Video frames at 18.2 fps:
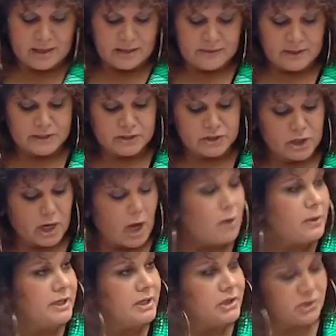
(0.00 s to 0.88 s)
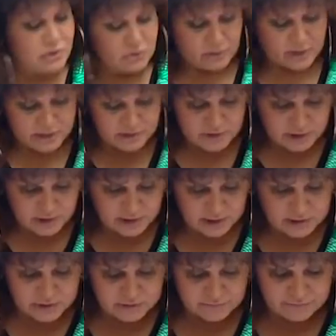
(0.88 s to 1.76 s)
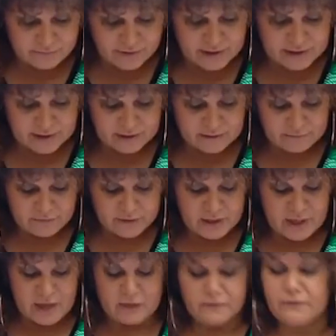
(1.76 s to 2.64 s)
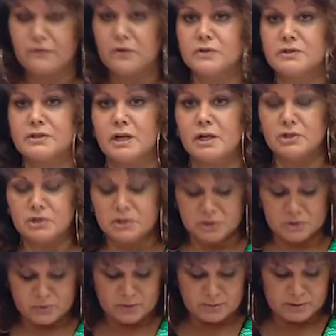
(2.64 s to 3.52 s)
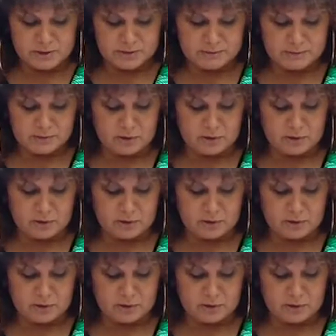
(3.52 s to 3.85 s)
There's no additional education funding for young First Nations women.